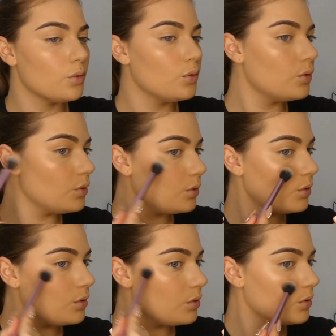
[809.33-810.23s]

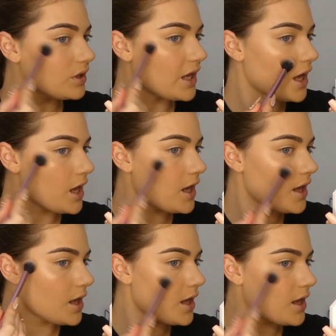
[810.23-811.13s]
Ooh,
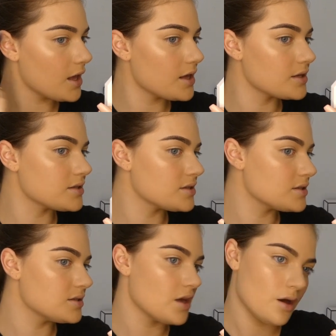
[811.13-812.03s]

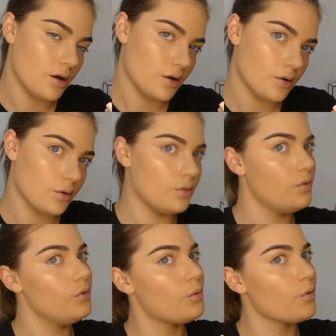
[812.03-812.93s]
yes!
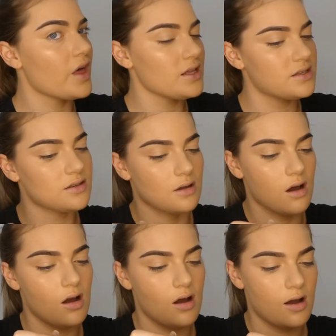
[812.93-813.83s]
Ooh, that's
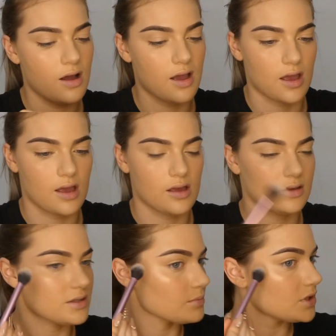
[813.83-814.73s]

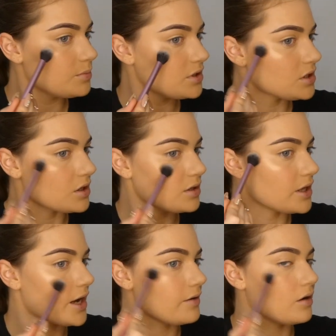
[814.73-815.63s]
nice. I'm going to put another
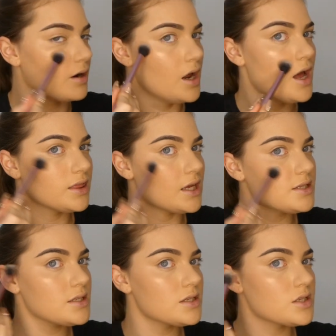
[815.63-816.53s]
layer on. That
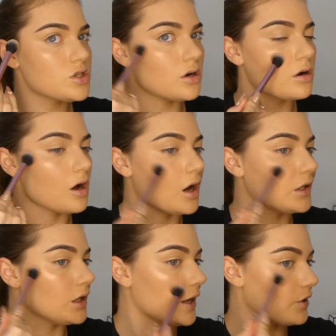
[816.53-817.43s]
is a strong
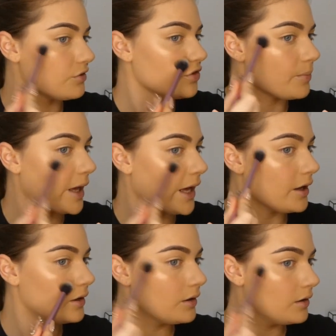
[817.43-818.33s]
highlight off the
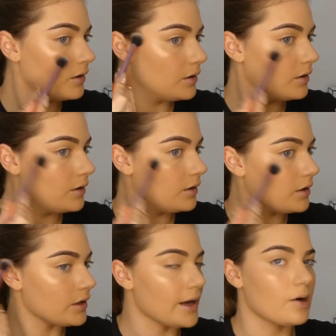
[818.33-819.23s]
bat.
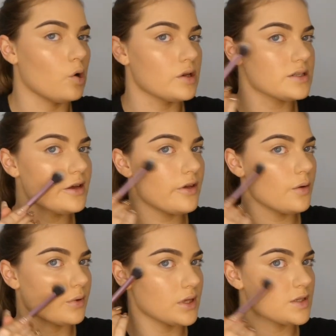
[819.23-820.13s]
Like, honestly, I
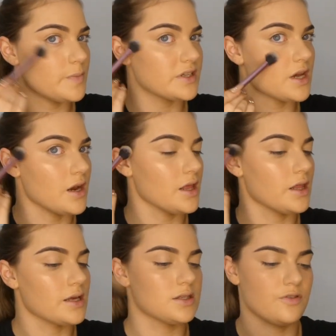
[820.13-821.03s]
wouldn't expect any
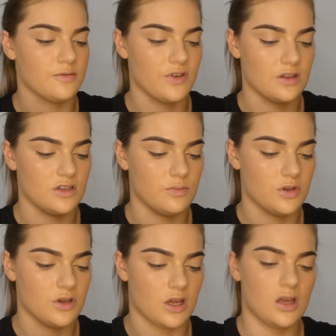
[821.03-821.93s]
less from Fenty
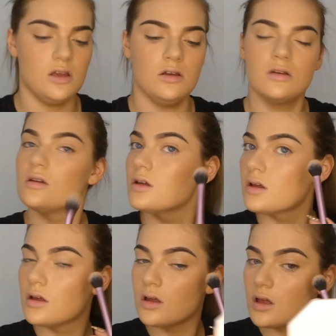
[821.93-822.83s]
Beauty.
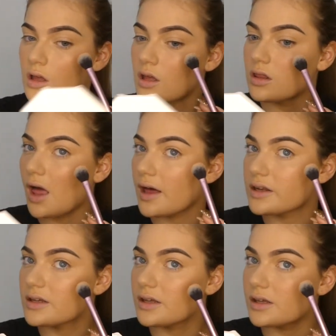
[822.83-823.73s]

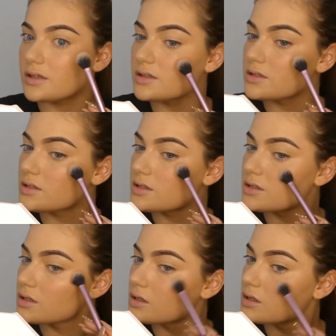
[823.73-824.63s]
That is